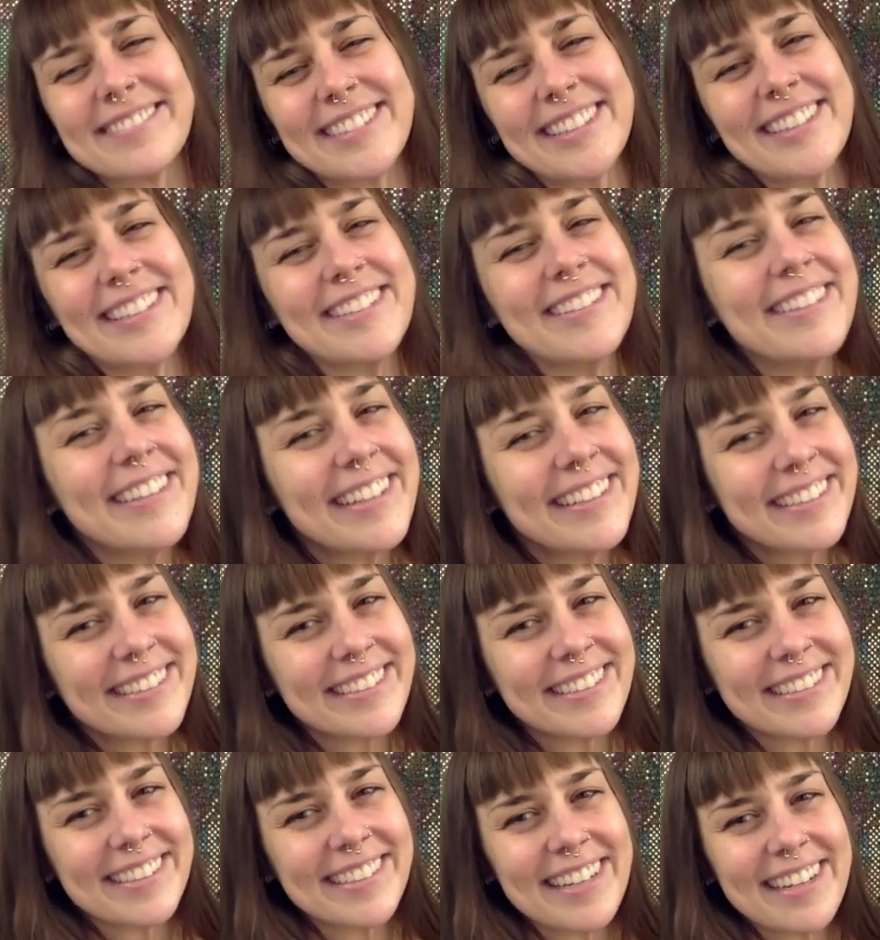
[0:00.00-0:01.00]
So let's
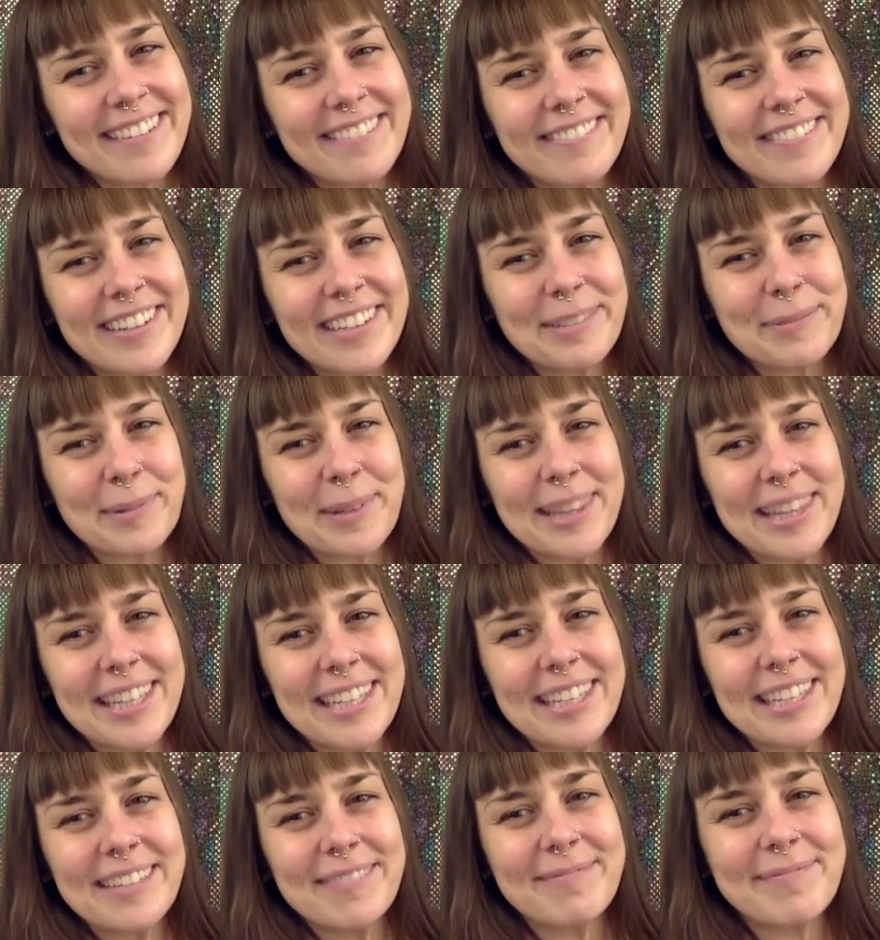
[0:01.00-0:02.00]
just have fun with
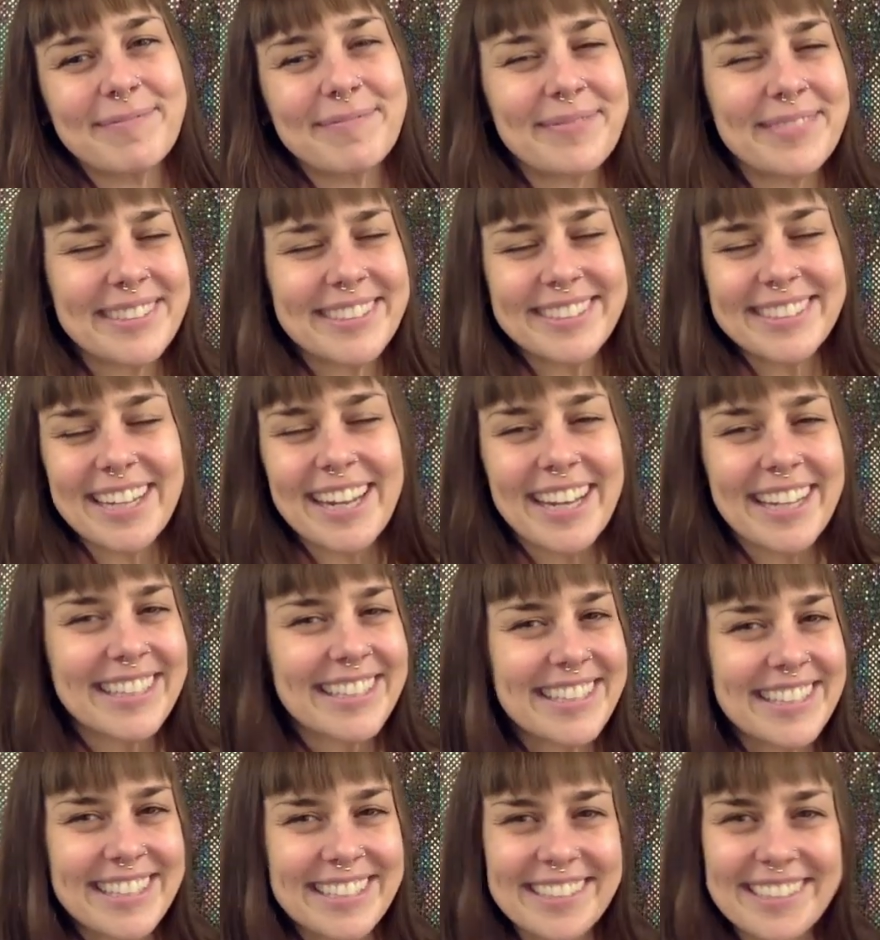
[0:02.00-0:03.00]
it. It's
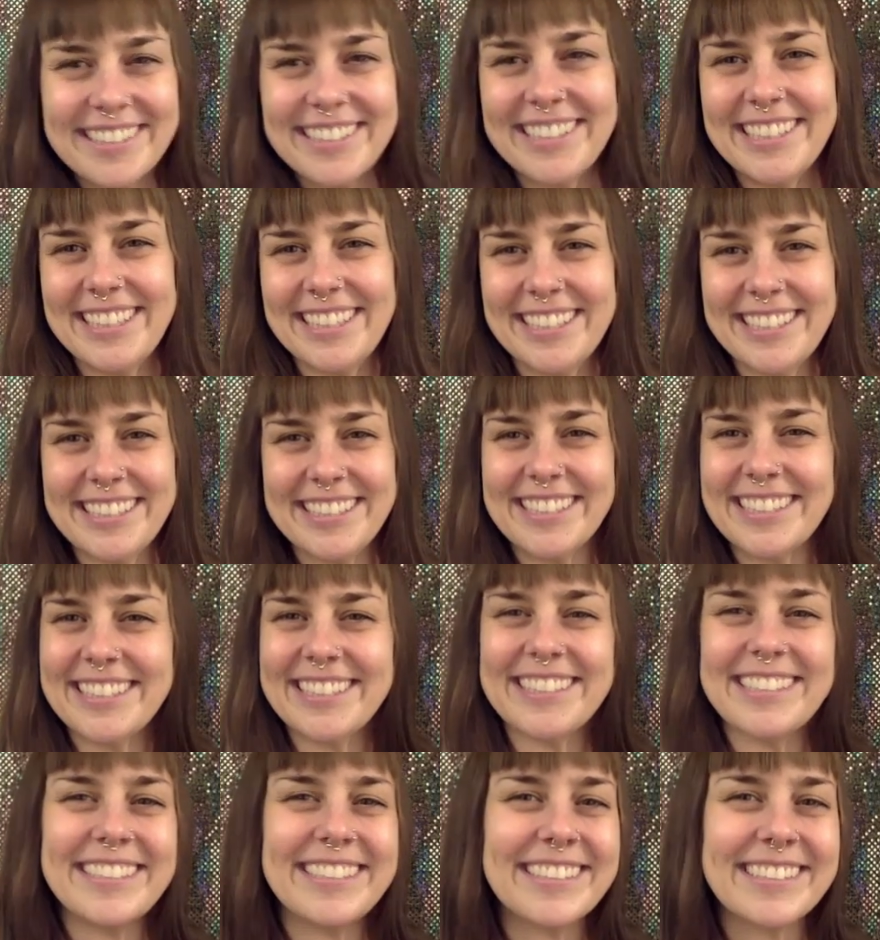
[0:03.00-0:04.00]
not serious.
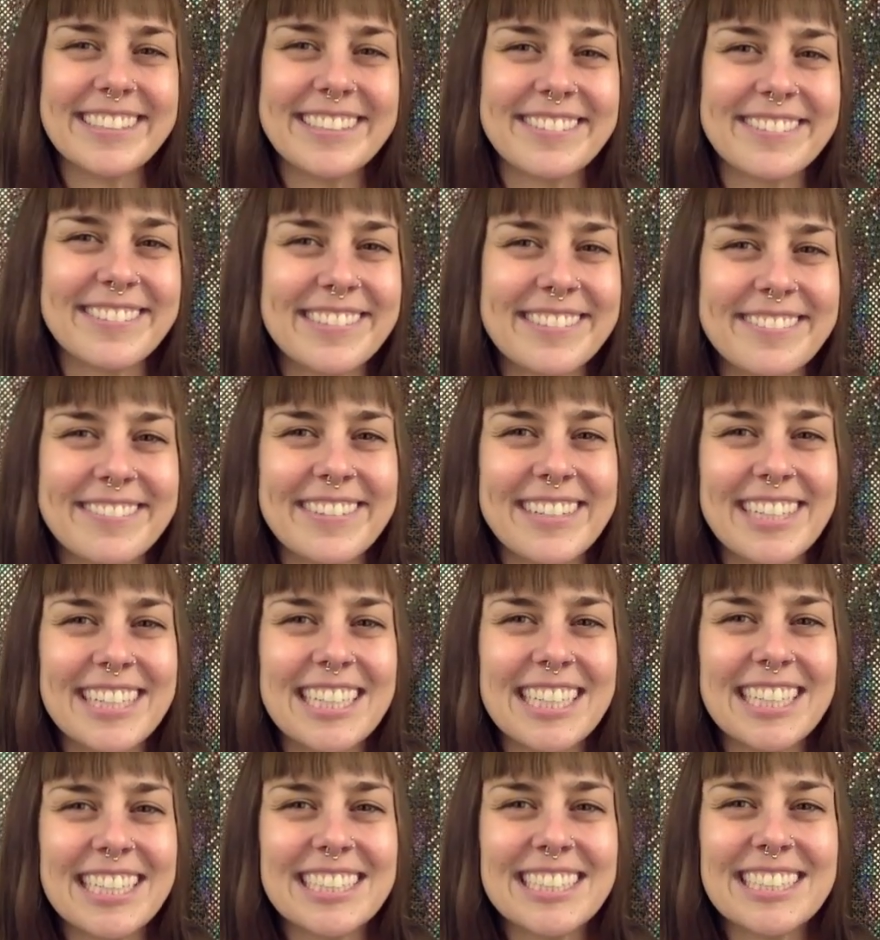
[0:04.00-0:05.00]
It's just for fun.